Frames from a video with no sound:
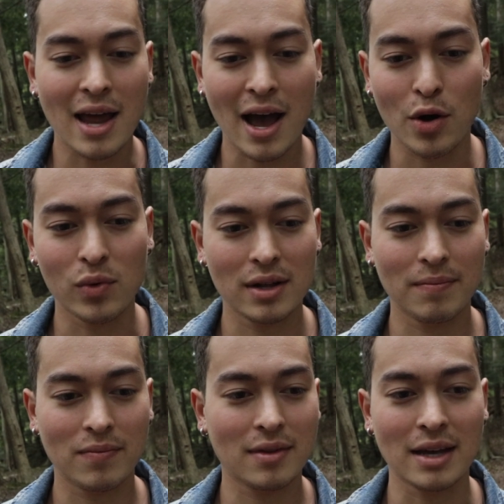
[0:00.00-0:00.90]
Now,
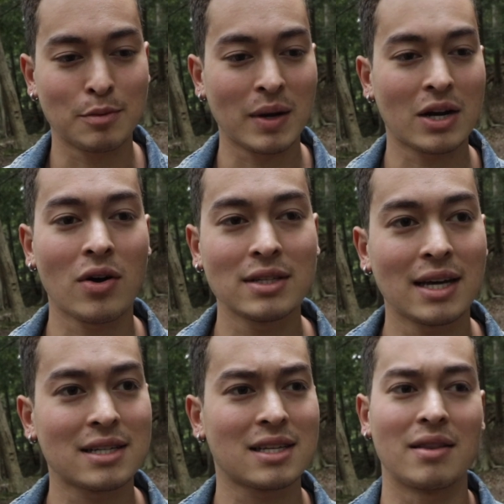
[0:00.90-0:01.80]
as a bit of
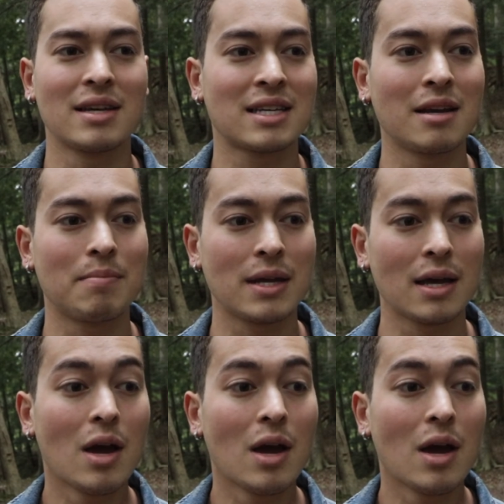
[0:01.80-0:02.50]
context, this can be